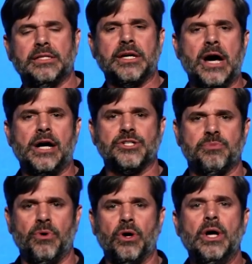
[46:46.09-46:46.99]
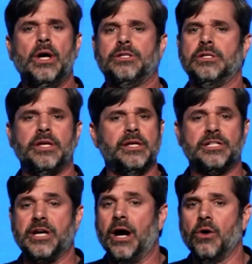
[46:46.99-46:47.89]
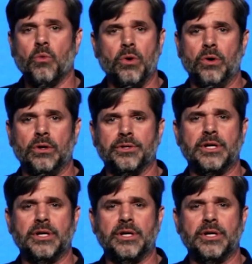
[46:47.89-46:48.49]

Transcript: the gospel to the entire world.